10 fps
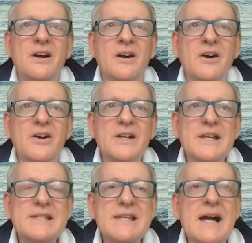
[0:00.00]
are
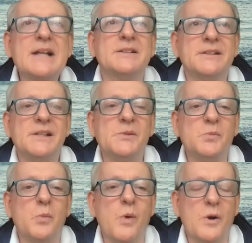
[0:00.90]
exactly
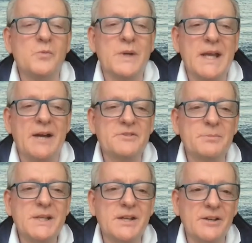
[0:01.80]
what we have to
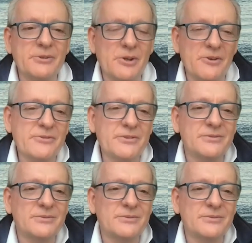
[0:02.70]
be careful of